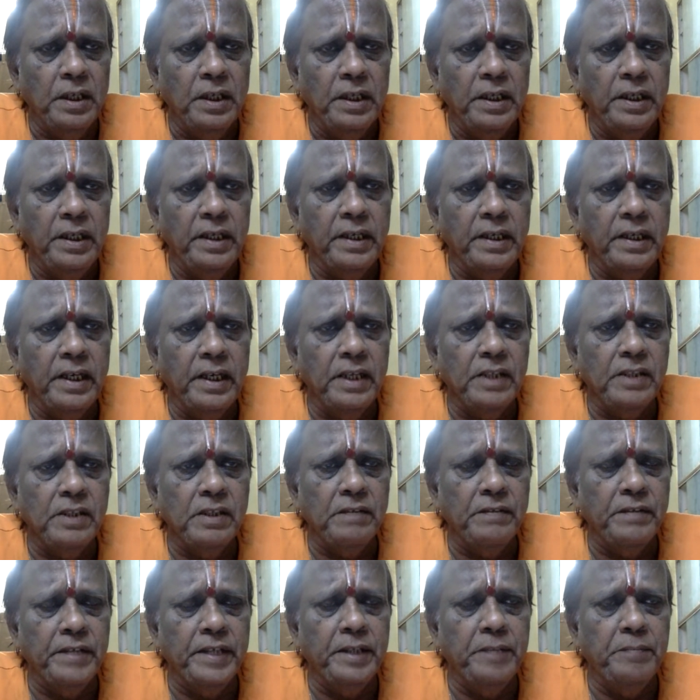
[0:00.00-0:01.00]
in case
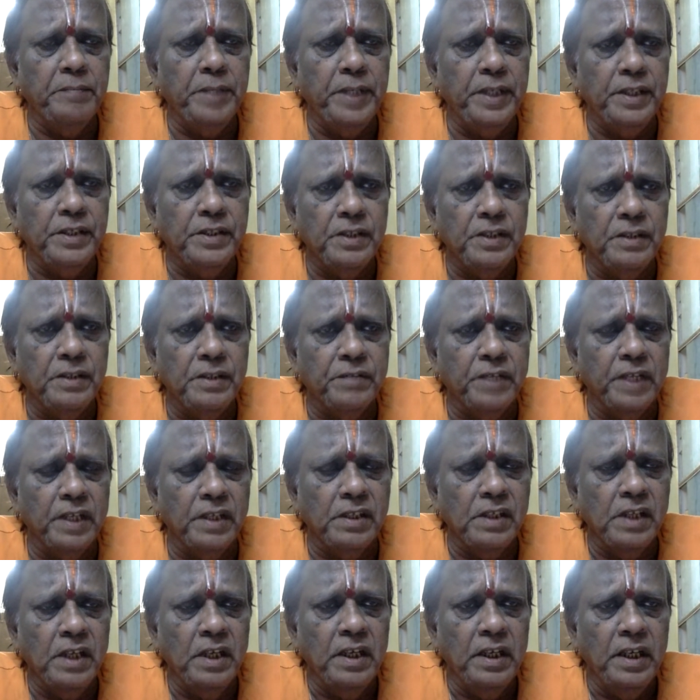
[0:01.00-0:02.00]
of any breach of
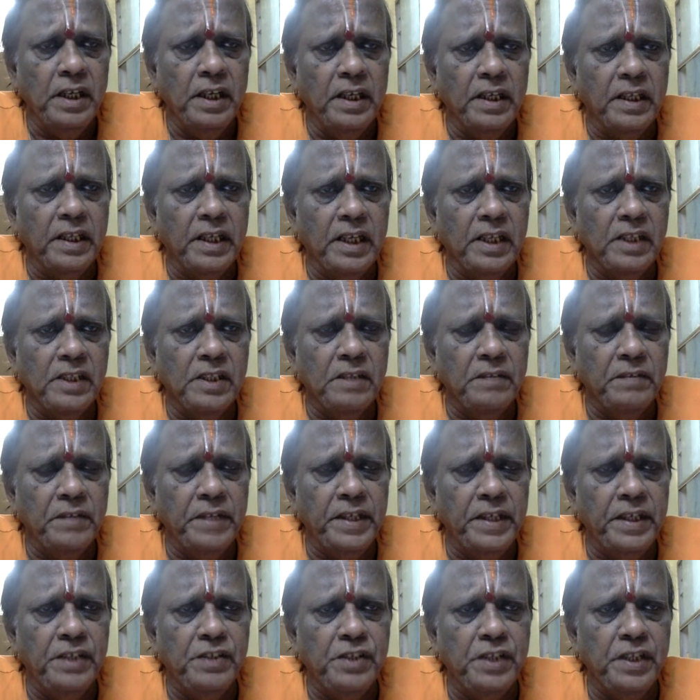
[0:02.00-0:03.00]
trust, in case of
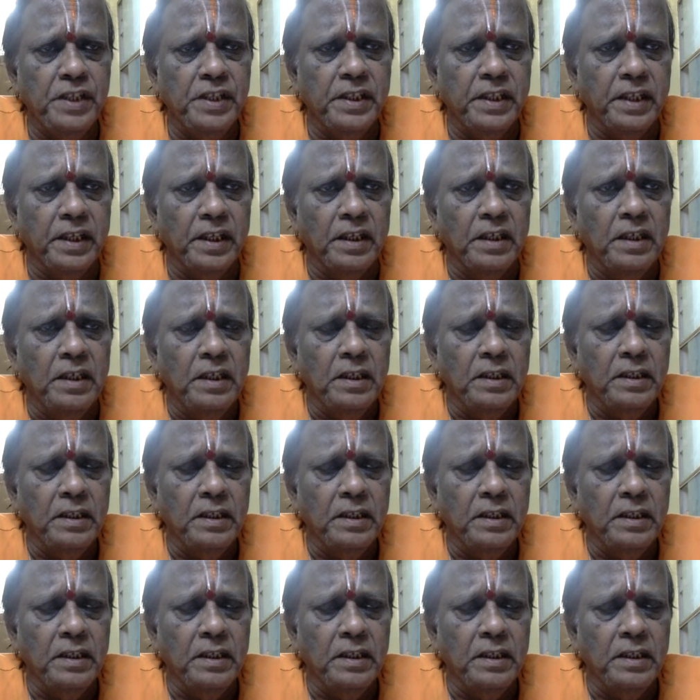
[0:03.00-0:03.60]
any cheating.